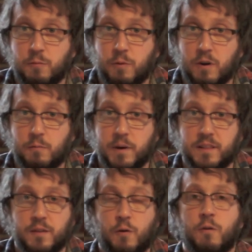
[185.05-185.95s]
work
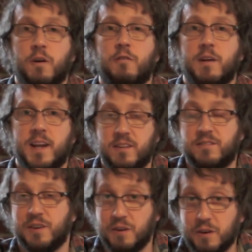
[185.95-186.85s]
with or ingredients
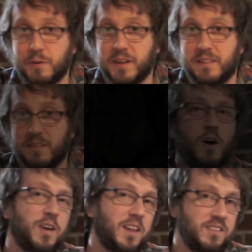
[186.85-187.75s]
to cook with.
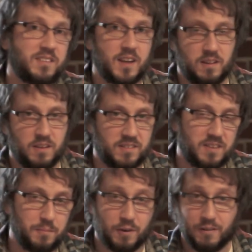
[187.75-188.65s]
Okay, let's take a look at
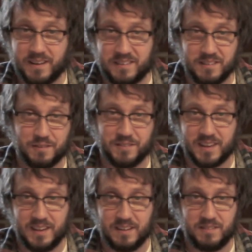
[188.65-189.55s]
some progressions from the
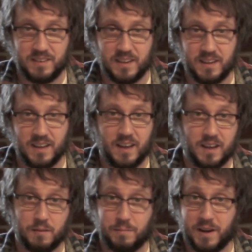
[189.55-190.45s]
key of G
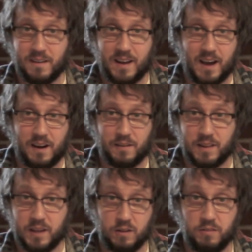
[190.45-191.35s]
and compare how
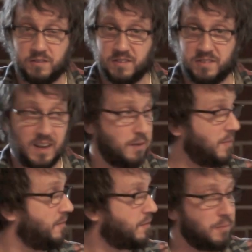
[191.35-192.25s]
they use the same
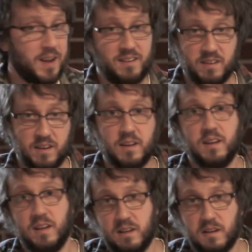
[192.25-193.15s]
information
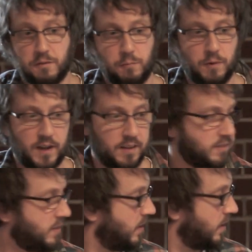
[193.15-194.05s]
in different
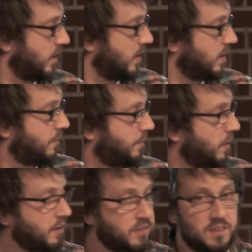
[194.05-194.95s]
ways. The
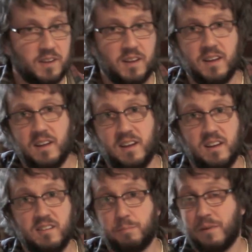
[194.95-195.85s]
first
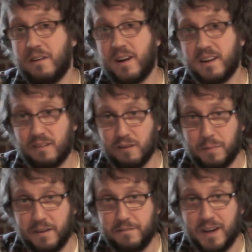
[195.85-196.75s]
is Brown Eyed Girl
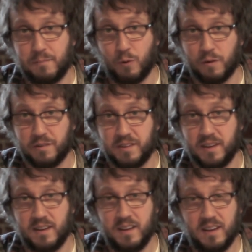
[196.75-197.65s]
by Van Morrison.
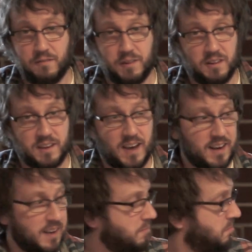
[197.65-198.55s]
If we look at it,